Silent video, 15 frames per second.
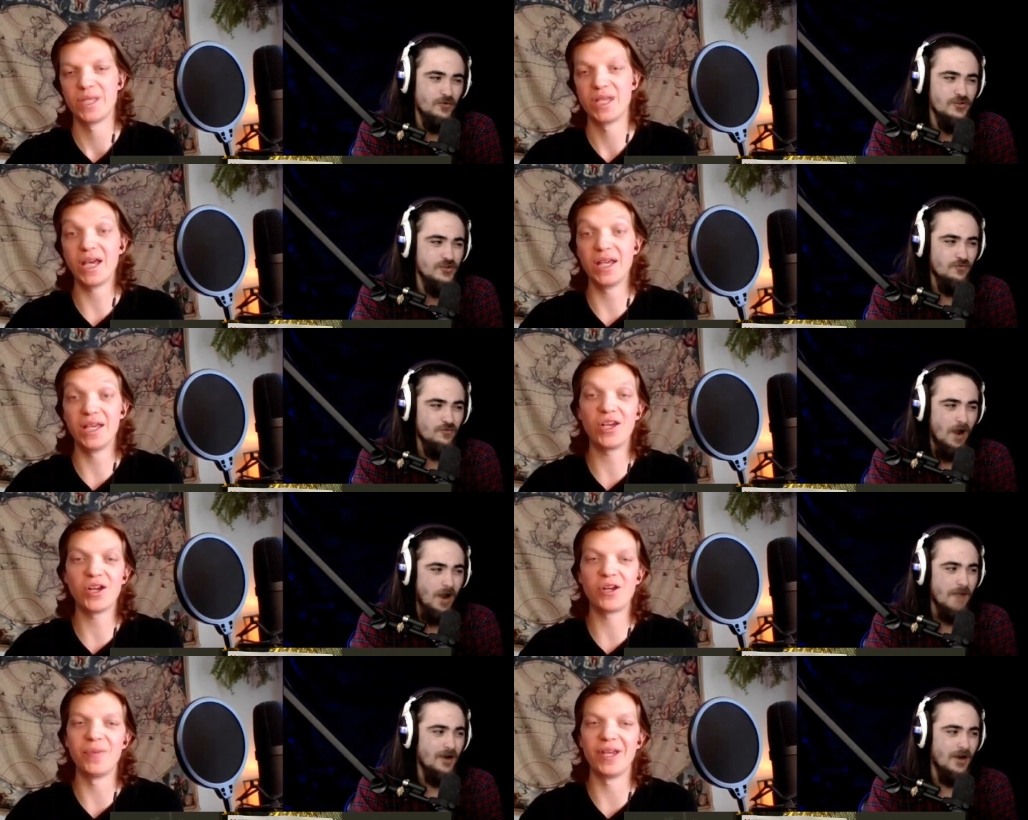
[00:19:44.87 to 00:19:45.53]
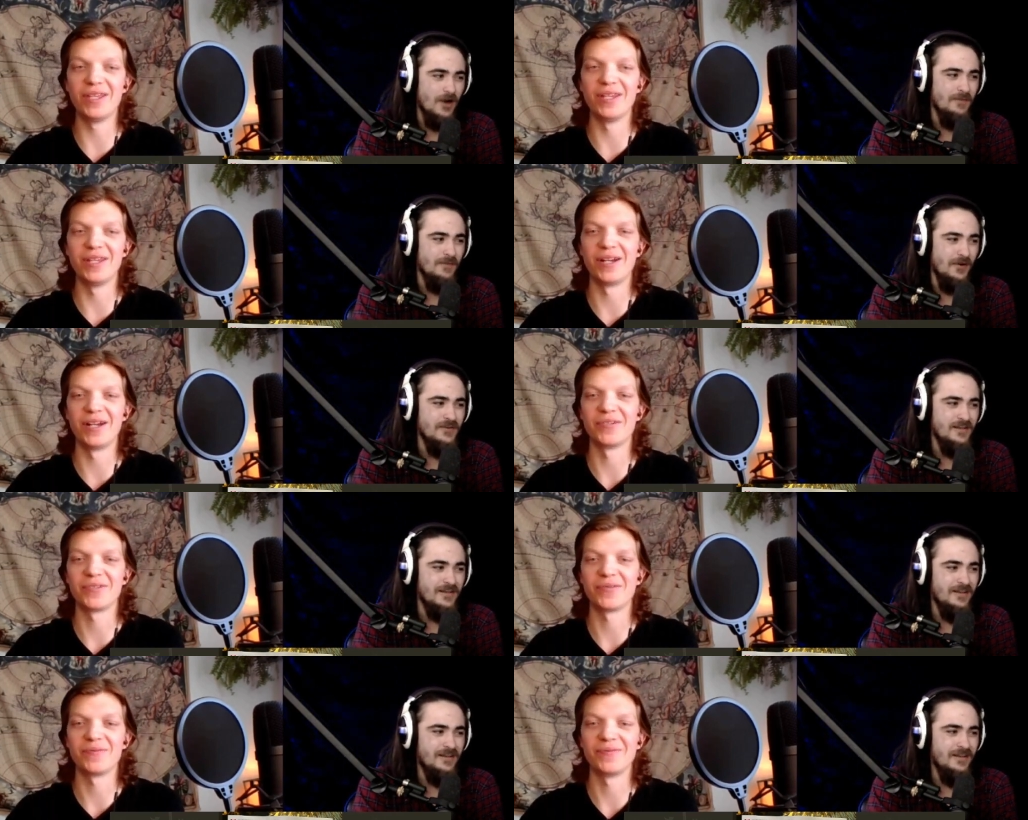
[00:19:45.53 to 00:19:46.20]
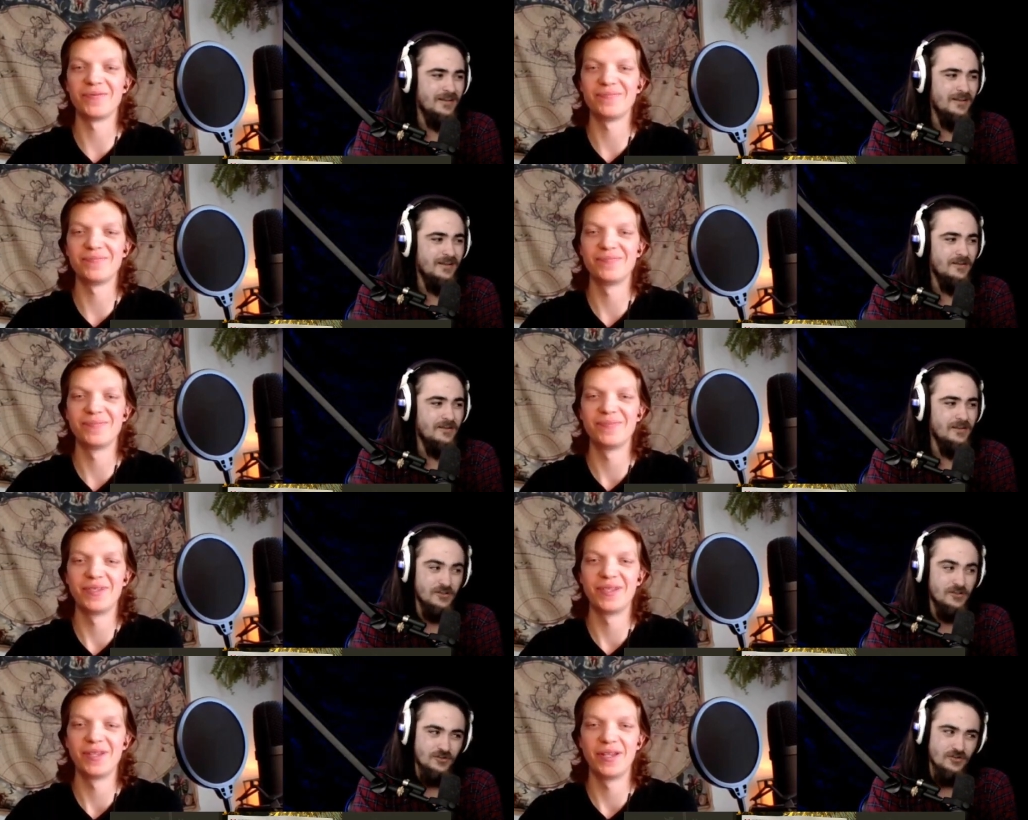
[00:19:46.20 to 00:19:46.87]
Speaker 1: Shouldn't yeah, Rob he Carbone?
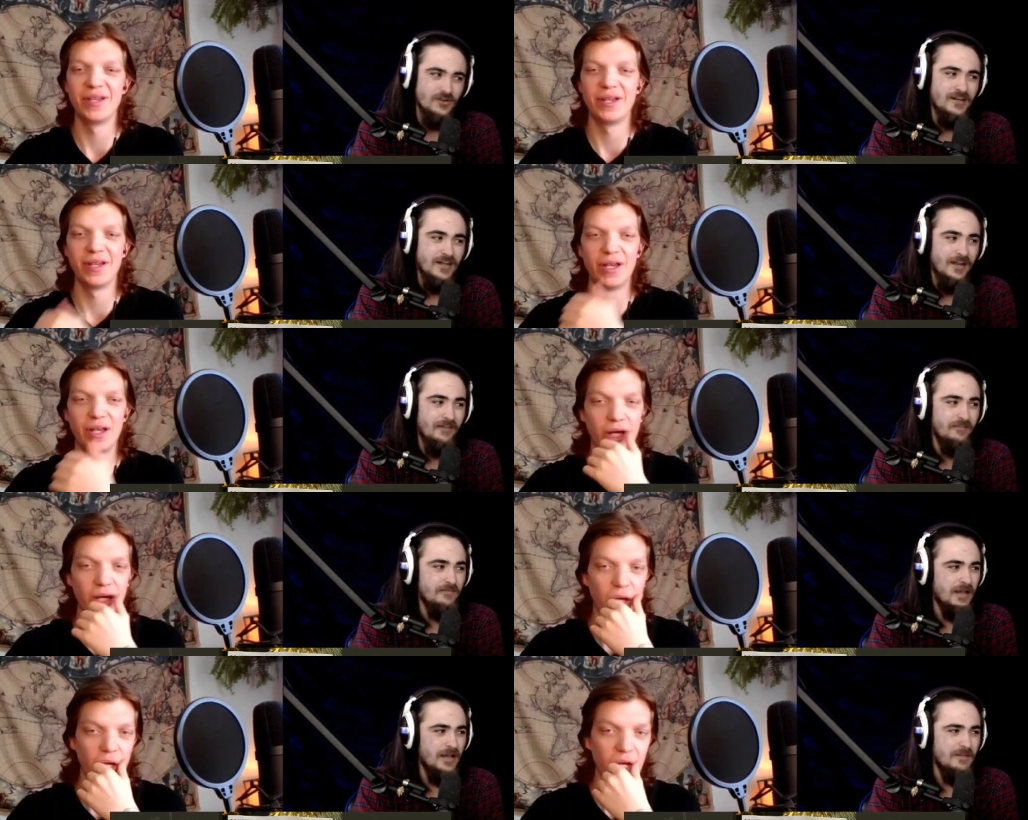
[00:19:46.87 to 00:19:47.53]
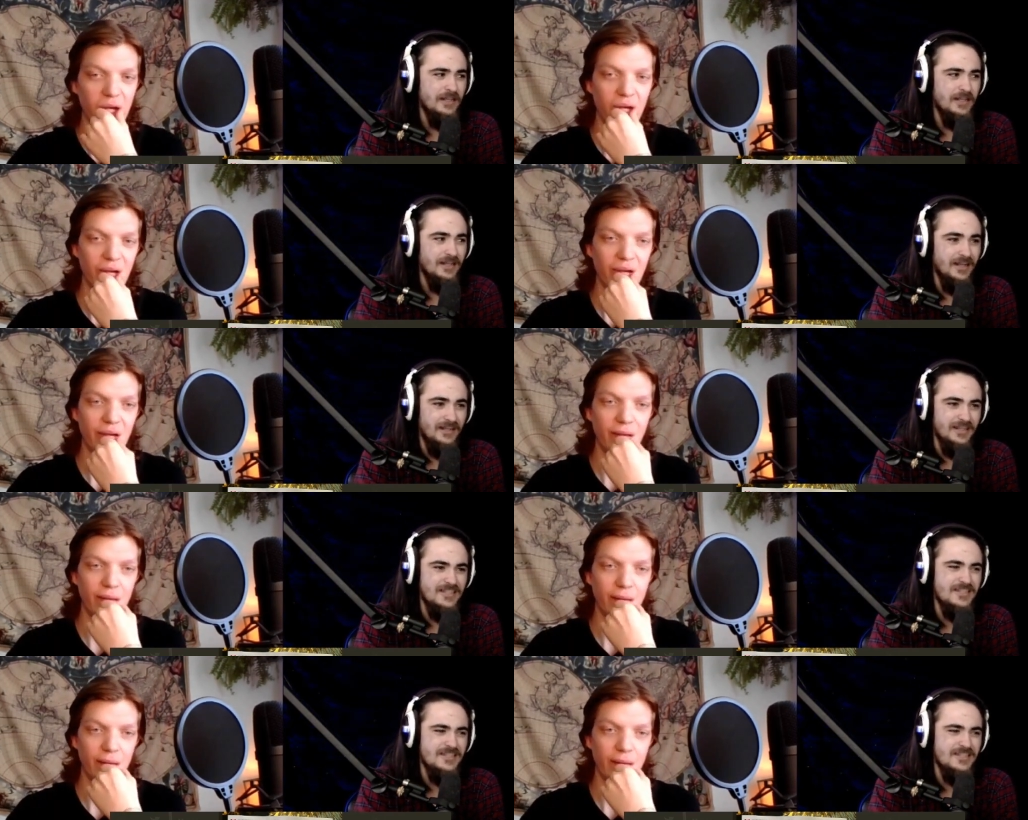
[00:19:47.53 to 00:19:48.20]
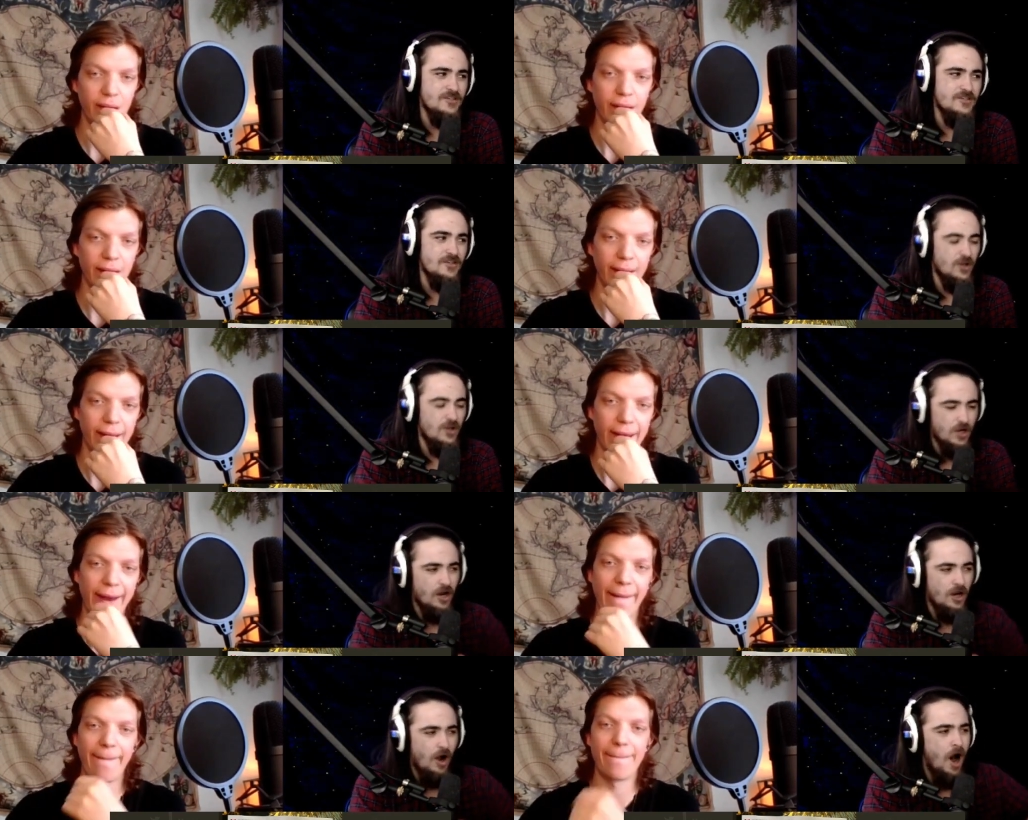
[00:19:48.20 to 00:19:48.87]
He should have. But I mean, like, this is
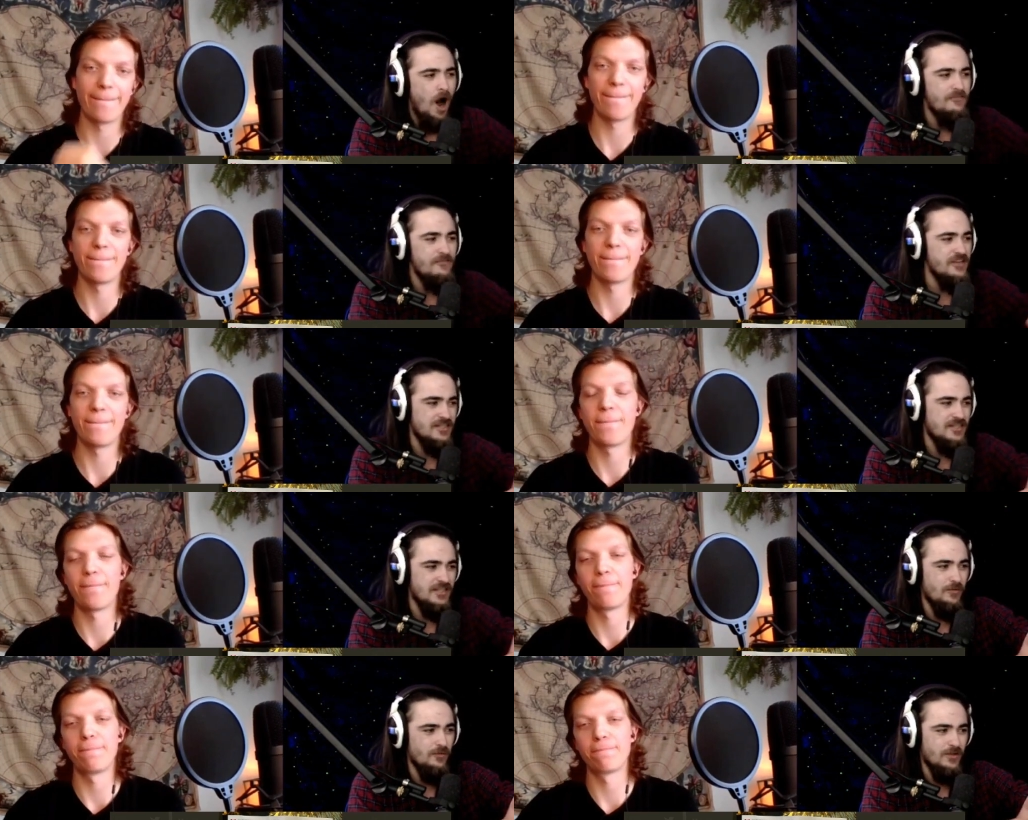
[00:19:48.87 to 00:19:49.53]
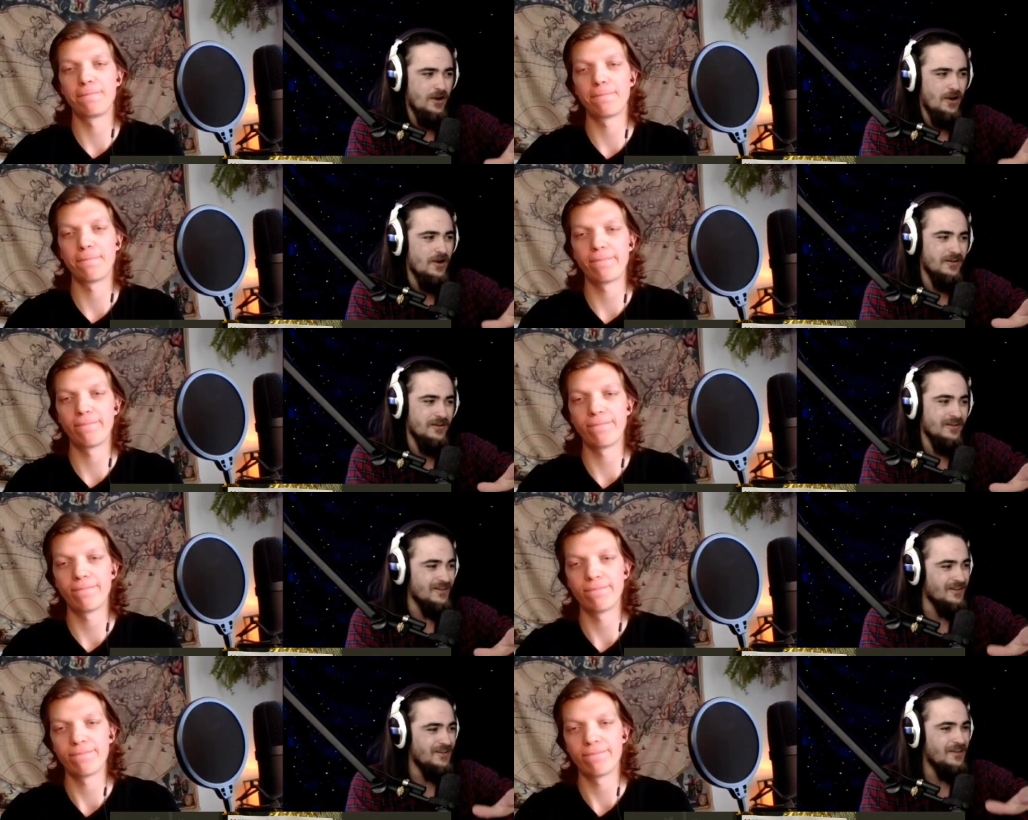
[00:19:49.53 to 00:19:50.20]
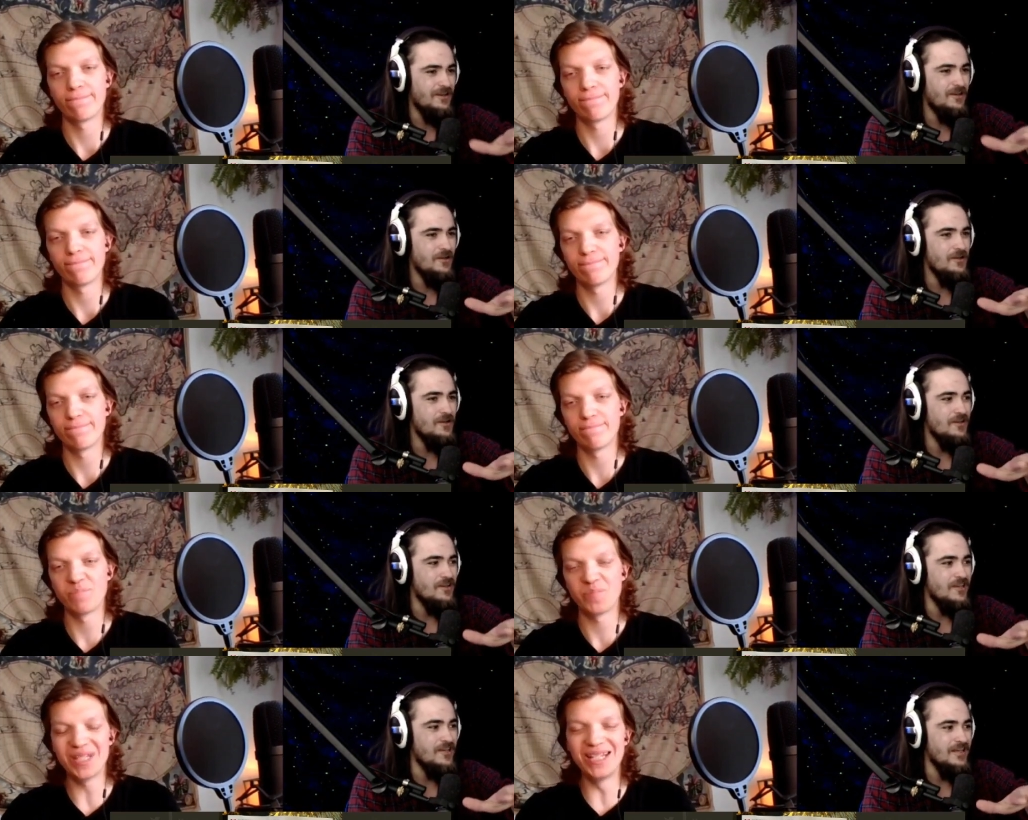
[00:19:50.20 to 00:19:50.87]
obviously retarded.
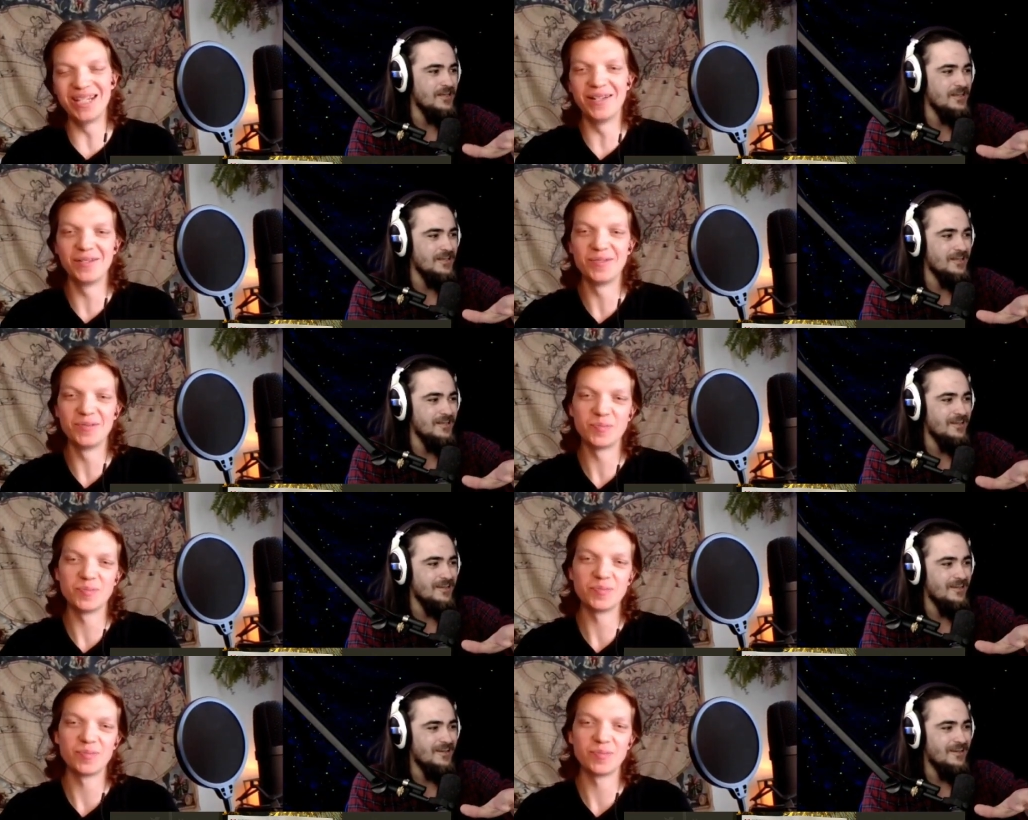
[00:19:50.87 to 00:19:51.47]
Speaker 2: He.